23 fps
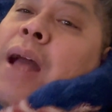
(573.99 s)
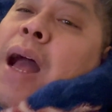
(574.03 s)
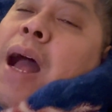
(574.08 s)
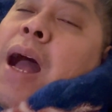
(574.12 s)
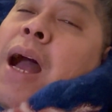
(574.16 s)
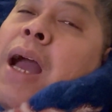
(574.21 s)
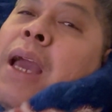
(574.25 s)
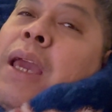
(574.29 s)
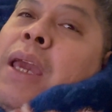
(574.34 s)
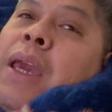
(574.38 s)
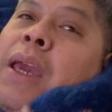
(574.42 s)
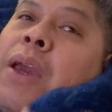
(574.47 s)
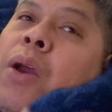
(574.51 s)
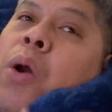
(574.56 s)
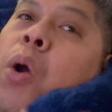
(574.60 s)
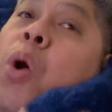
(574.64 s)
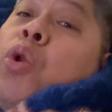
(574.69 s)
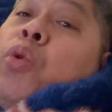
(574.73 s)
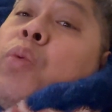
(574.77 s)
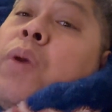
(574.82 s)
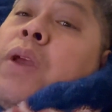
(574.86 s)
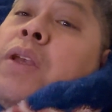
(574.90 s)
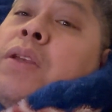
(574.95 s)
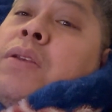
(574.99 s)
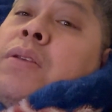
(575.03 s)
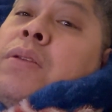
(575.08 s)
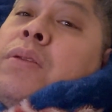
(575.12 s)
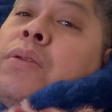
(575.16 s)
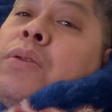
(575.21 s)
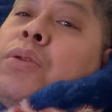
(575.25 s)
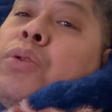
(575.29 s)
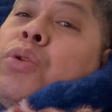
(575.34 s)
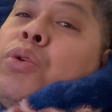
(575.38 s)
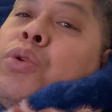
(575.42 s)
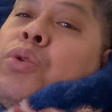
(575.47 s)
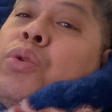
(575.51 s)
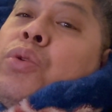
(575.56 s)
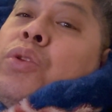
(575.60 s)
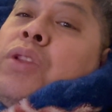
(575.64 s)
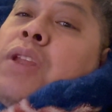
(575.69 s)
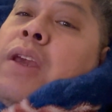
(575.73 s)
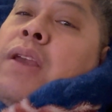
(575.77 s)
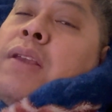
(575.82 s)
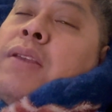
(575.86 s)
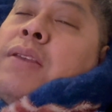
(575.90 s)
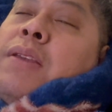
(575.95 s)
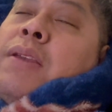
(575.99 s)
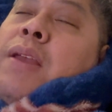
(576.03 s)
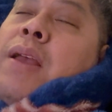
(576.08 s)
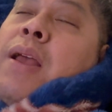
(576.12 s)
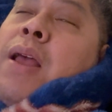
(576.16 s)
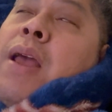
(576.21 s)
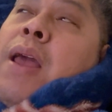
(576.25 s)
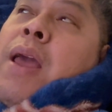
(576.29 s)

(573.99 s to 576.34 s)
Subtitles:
I always do this.